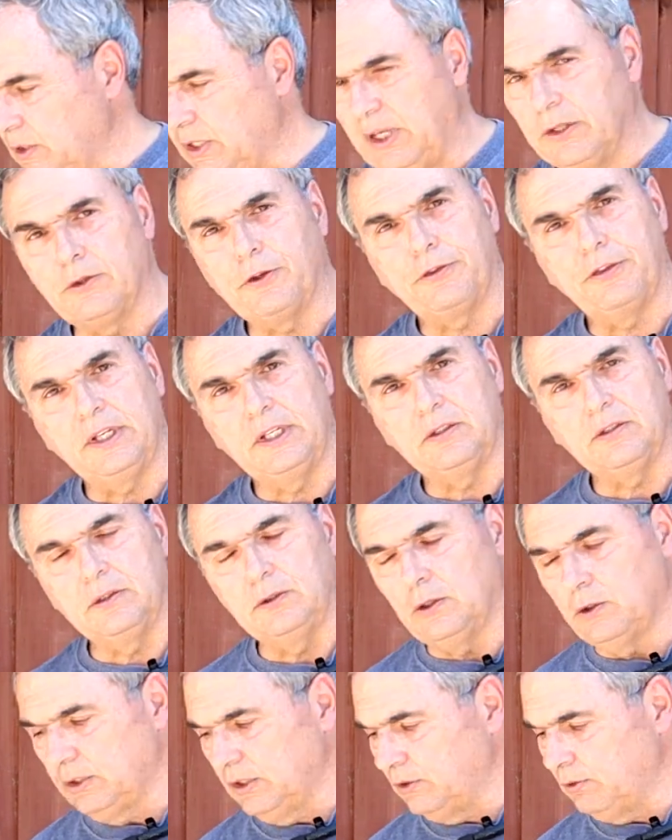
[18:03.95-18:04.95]
The other thing to
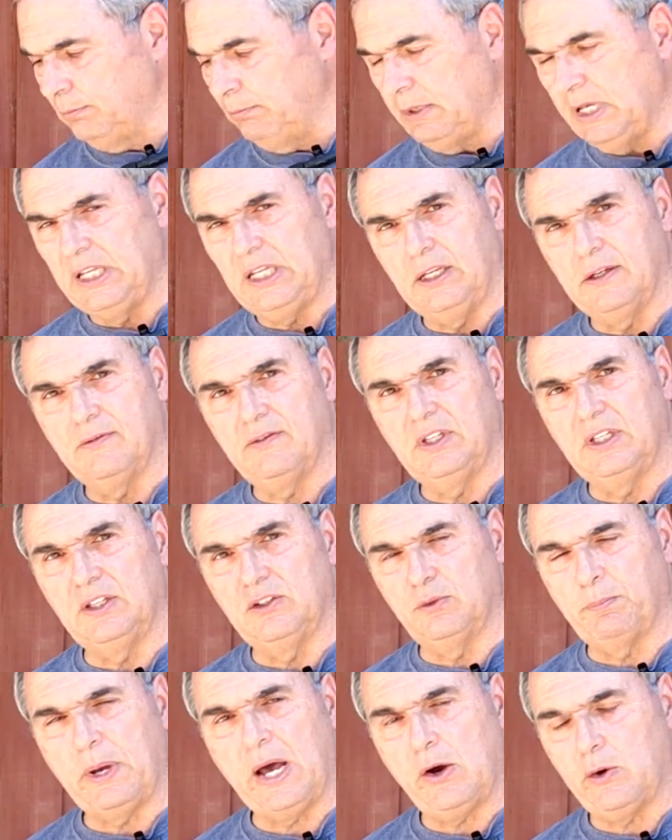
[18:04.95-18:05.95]
note is many of
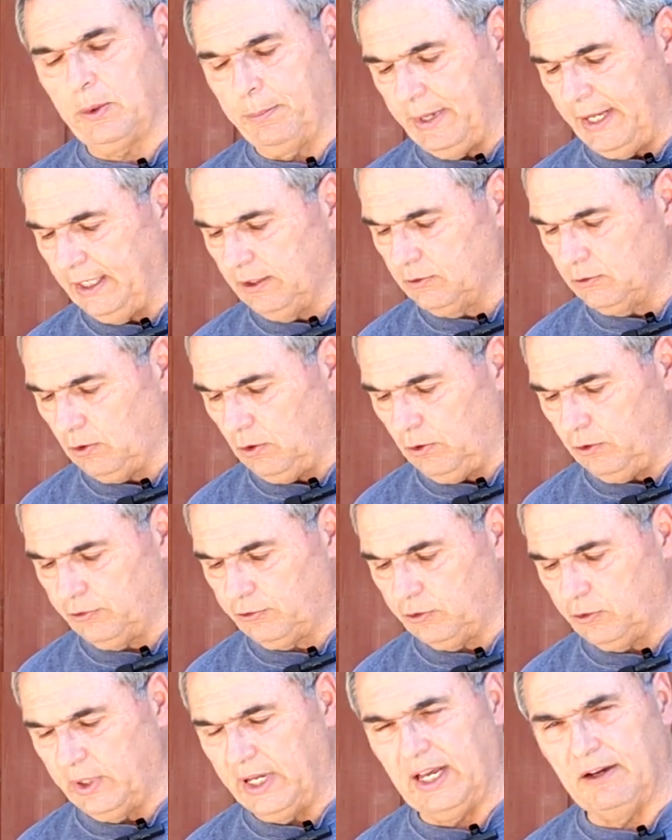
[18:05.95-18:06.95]
these power banks
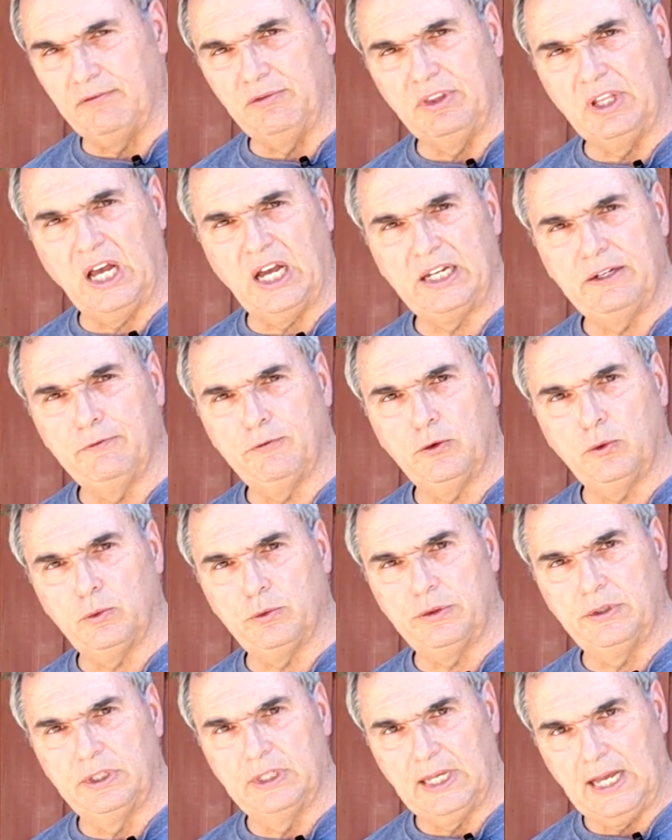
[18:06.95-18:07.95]
also have
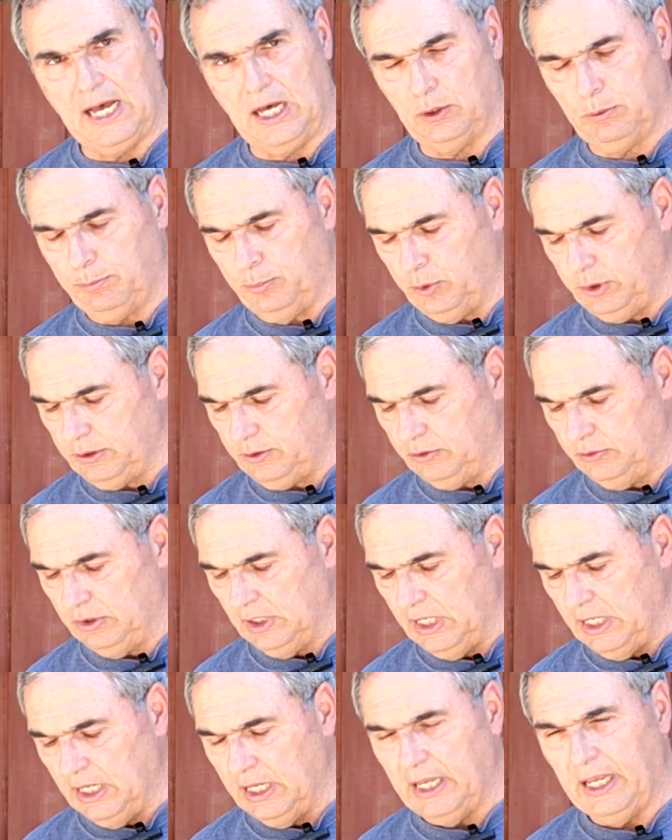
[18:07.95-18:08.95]
9-volt outputs
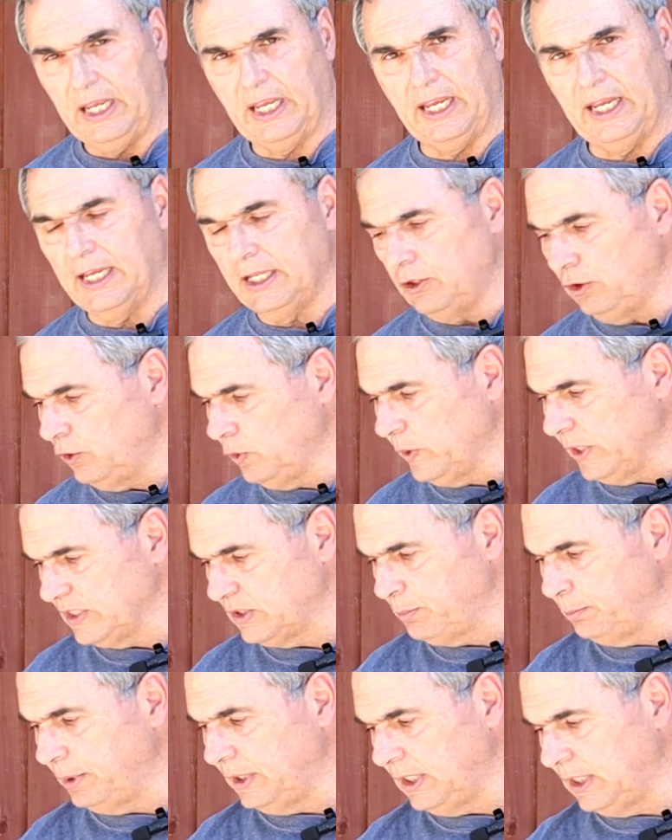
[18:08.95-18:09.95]
and
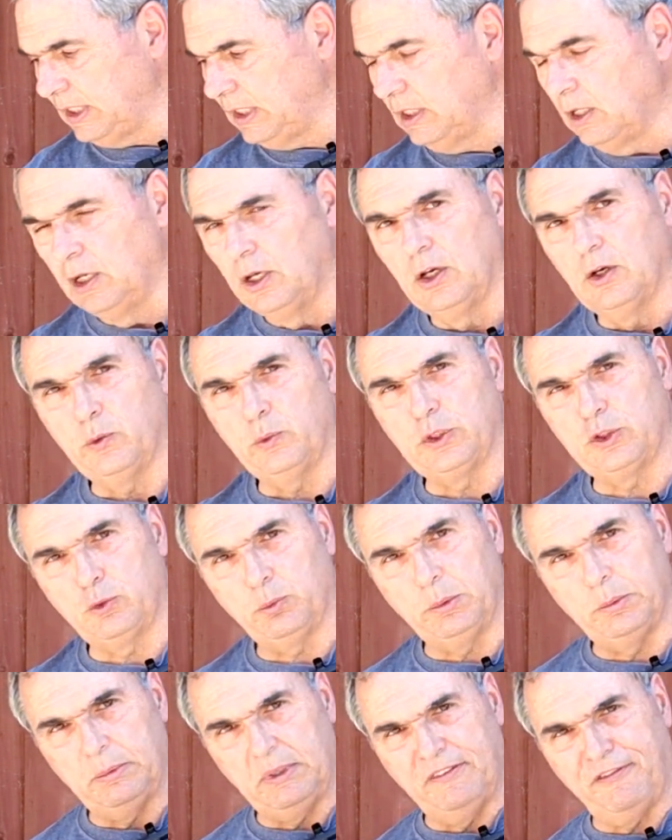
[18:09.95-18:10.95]
USB,
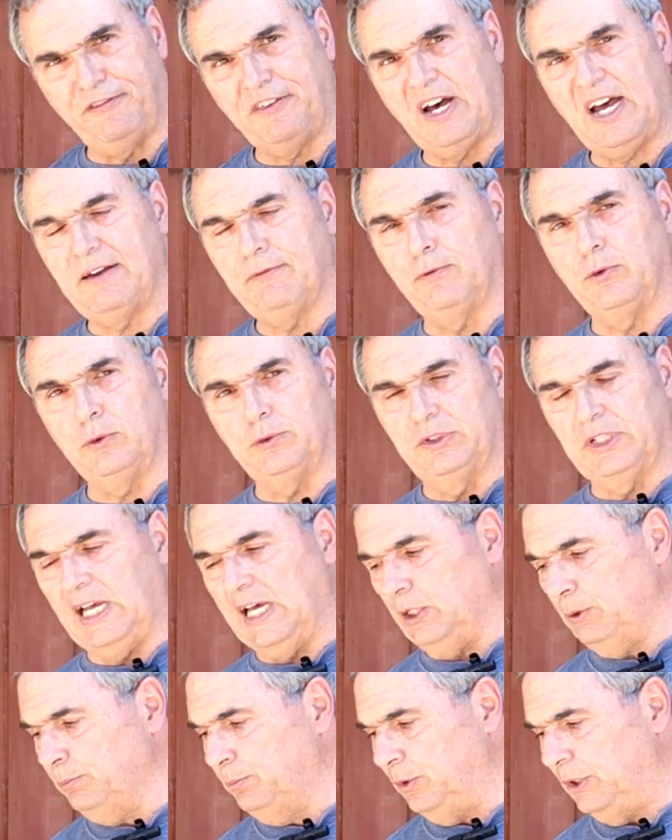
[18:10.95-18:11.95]
which would be 5 volts
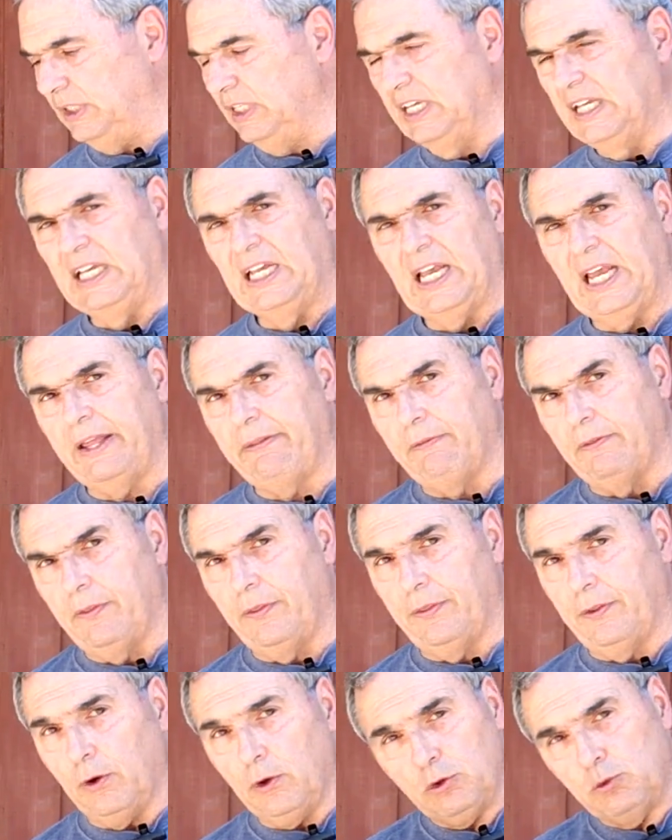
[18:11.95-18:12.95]
output. And
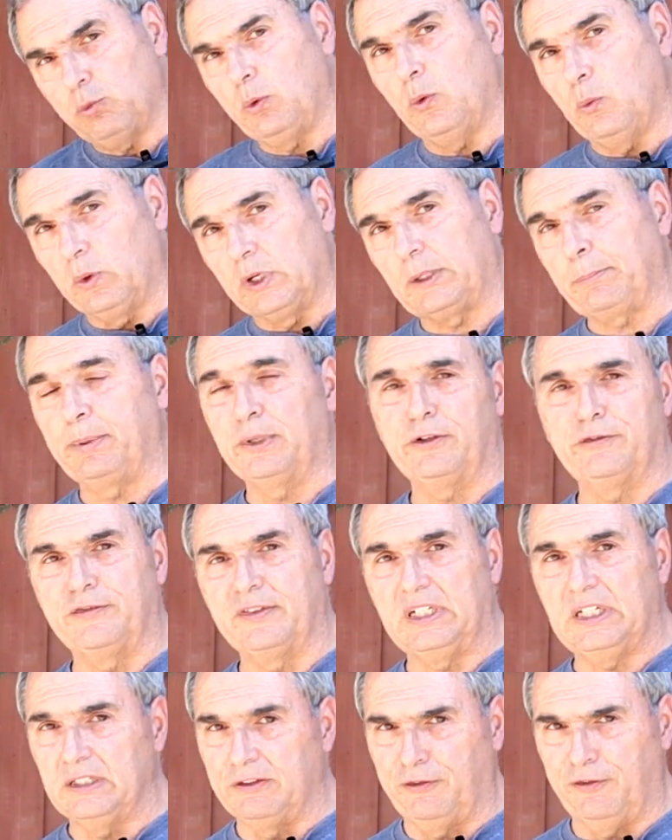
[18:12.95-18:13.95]
those will work
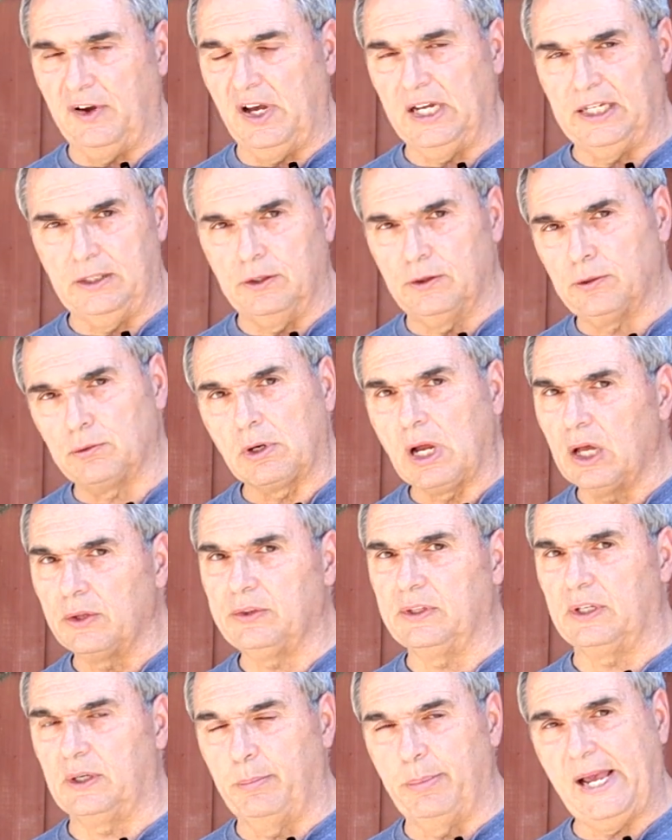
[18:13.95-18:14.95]
perfectly fine
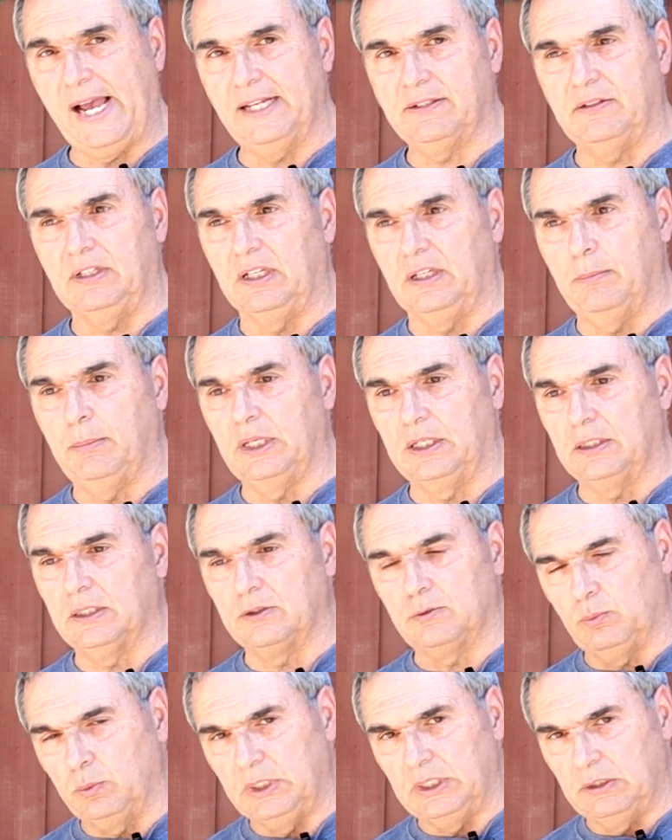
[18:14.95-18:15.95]
throughout the capacity
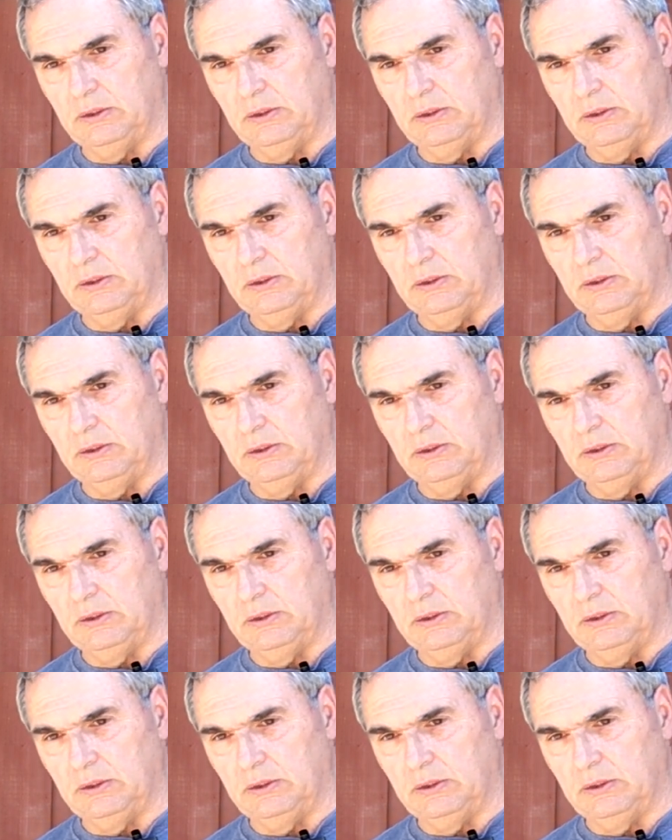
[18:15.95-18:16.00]
because